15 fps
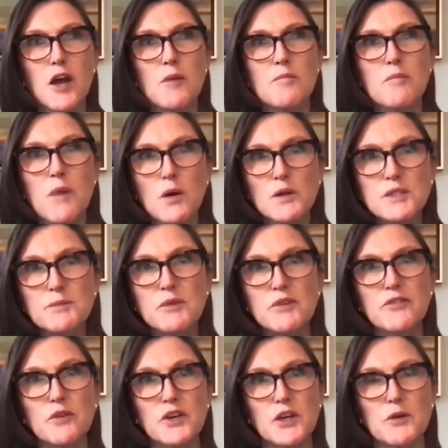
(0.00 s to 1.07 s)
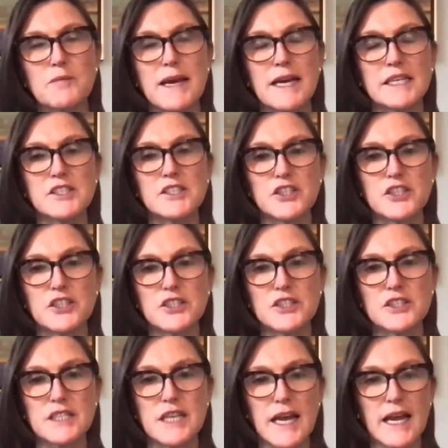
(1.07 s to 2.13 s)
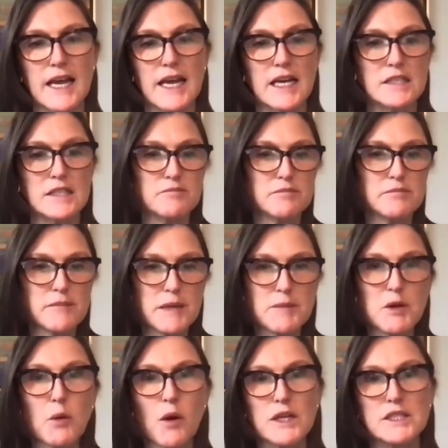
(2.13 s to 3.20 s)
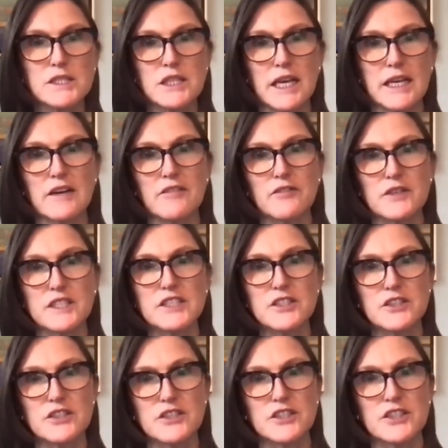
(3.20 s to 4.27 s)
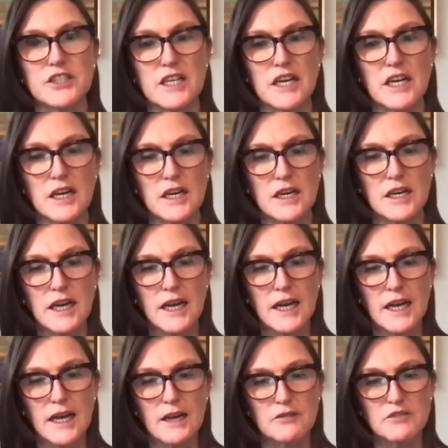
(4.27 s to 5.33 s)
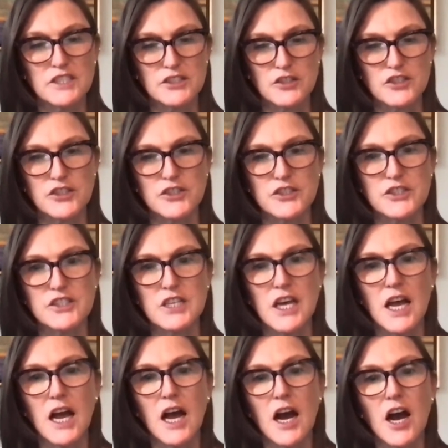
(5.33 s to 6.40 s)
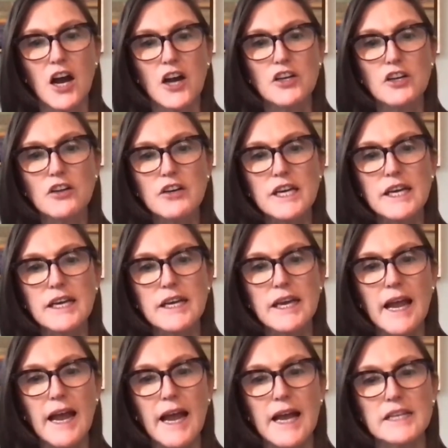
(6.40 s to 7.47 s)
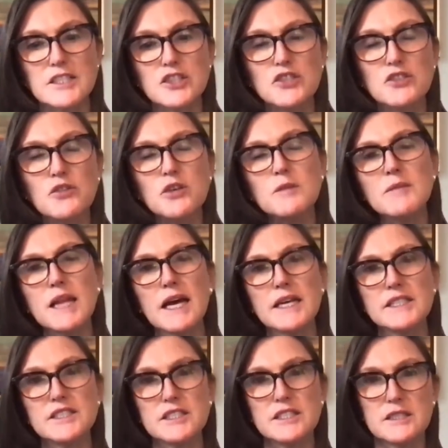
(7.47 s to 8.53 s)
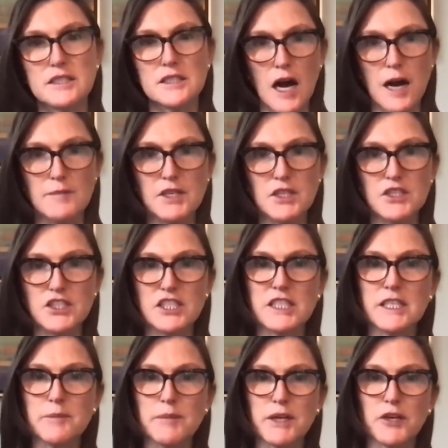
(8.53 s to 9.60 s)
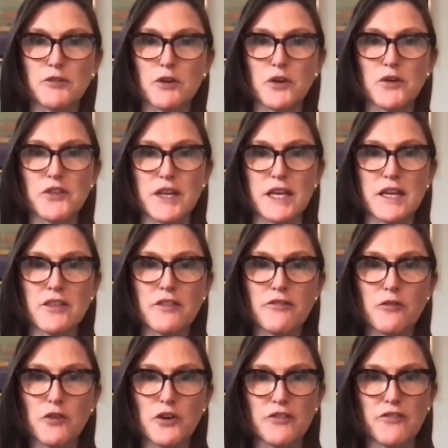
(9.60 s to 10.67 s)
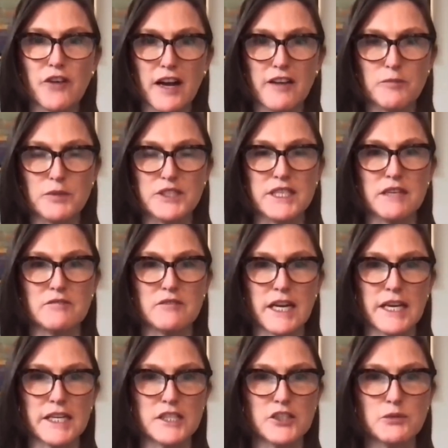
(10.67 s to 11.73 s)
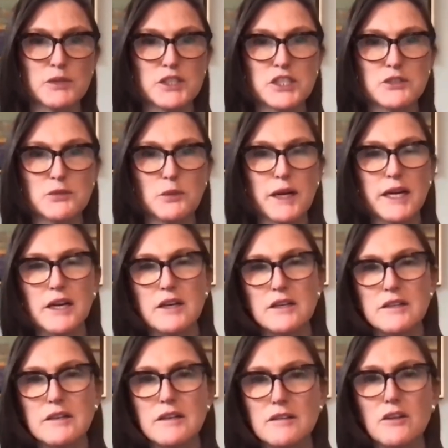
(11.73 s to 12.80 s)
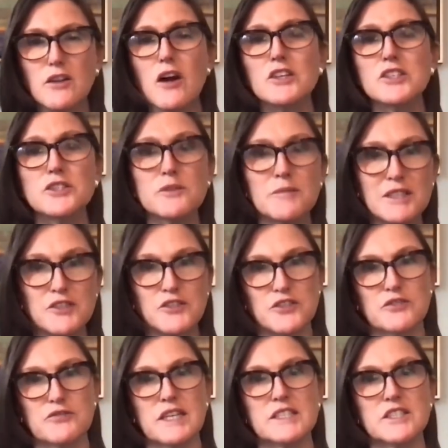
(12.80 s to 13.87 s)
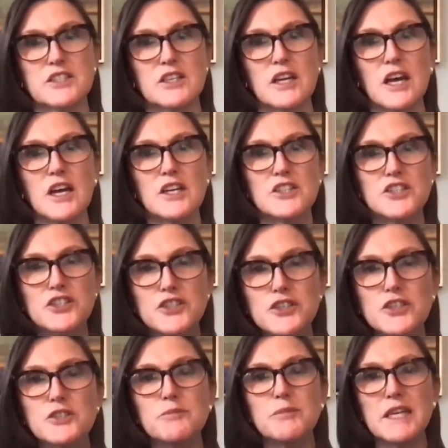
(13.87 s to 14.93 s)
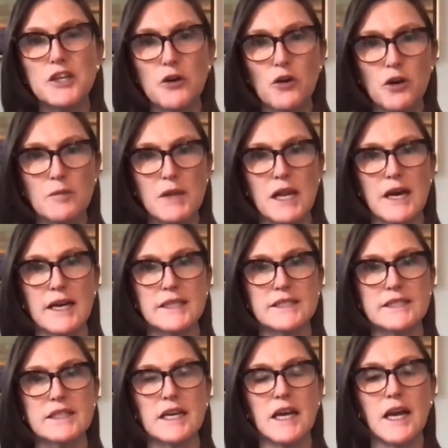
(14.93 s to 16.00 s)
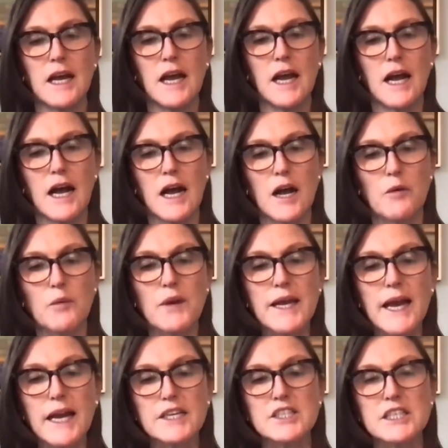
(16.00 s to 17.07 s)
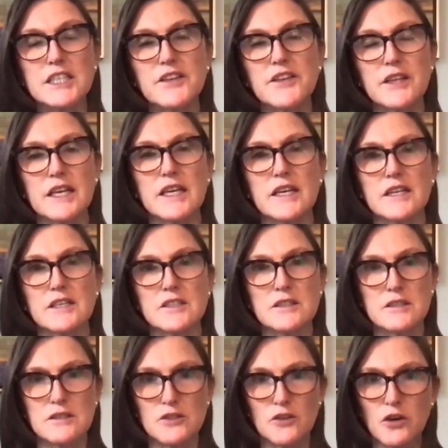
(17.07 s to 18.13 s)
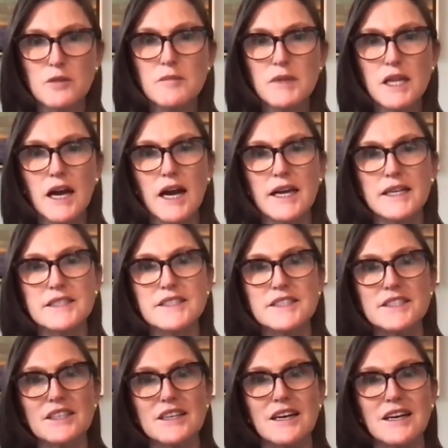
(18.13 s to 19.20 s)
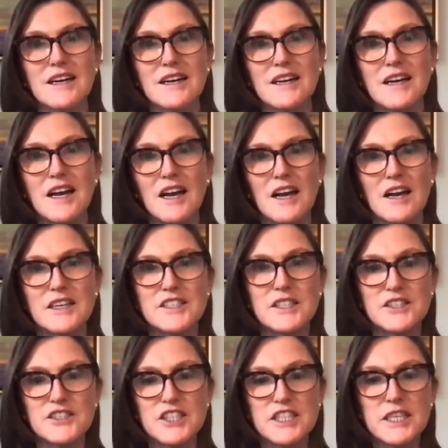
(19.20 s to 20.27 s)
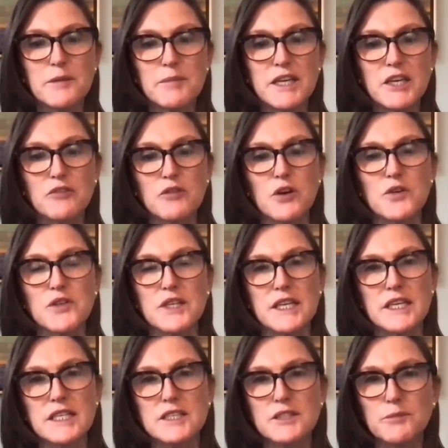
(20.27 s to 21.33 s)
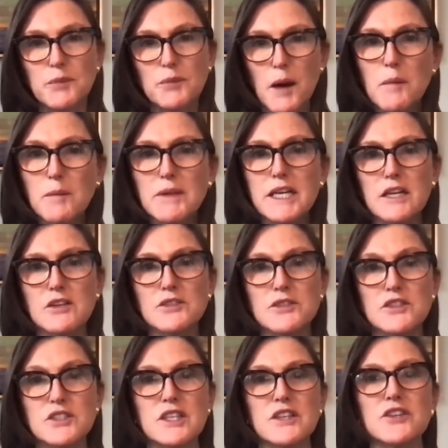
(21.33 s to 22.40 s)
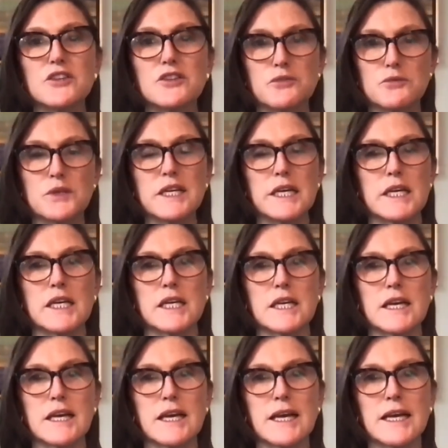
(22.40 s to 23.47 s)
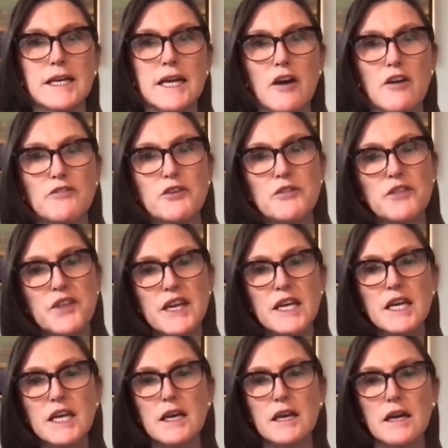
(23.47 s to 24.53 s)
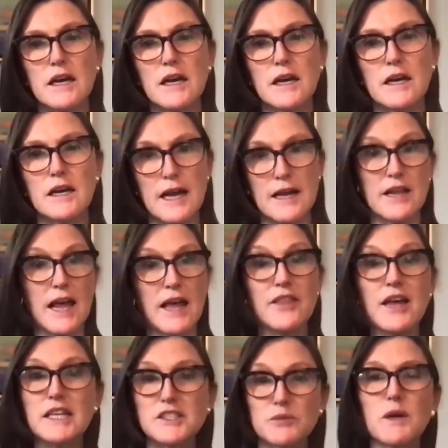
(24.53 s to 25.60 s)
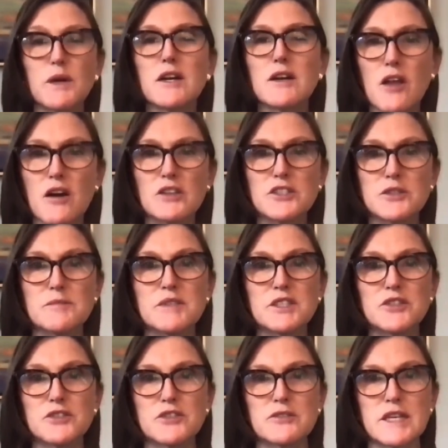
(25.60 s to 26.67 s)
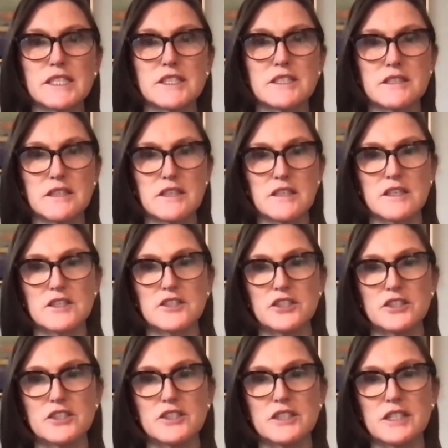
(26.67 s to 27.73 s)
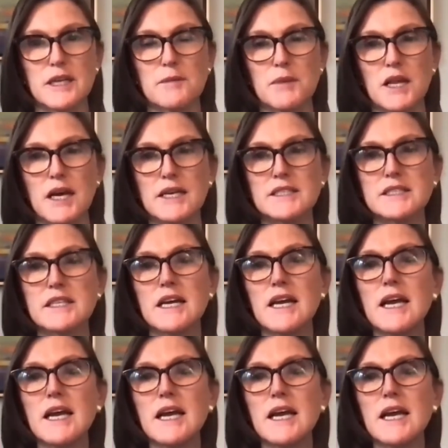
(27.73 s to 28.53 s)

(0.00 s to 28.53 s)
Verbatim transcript: most portfolio managers and maybe quantitative research researchers are looking at normalized nominal GDP growth in the 4 to 5% range, which is where long-term interest rates should be normalized. We actually think normalized GDP growth is probably closer to 3. Now, if you think, and that's where long-term interest rates should stabilize.